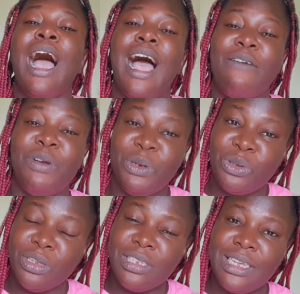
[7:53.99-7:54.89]
have a
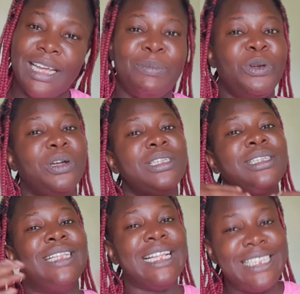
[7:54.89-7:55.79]
return ticket, because
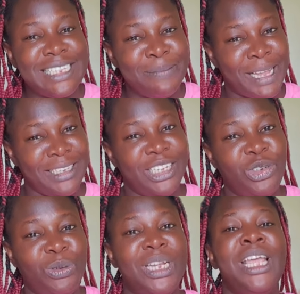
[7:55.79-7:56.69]
that is
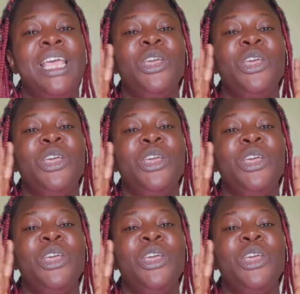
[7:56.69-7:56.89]
mandatory.